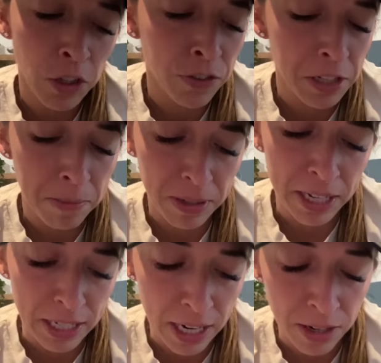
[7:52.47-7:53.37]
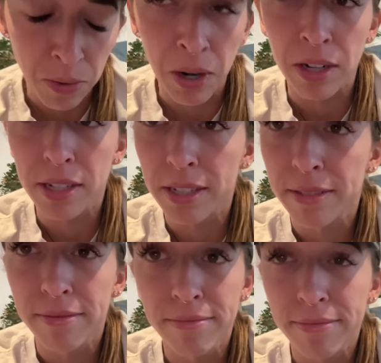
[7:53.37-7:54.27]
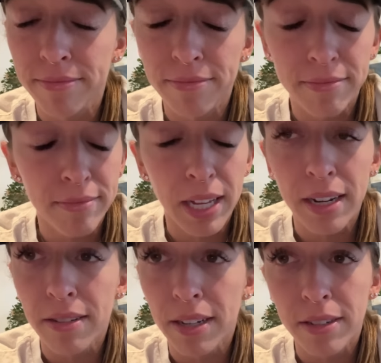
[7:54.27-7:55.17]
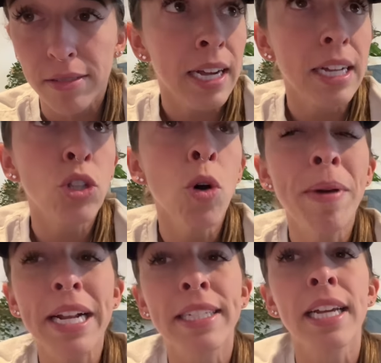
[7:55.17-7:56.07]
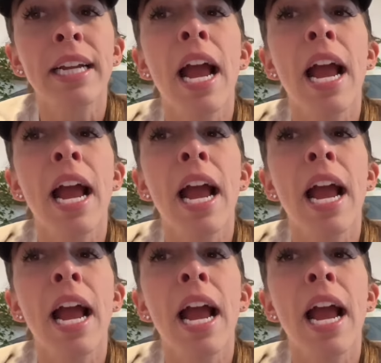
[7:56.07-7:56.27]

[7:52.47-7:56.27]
hopefully the bland diet works. I got too many sick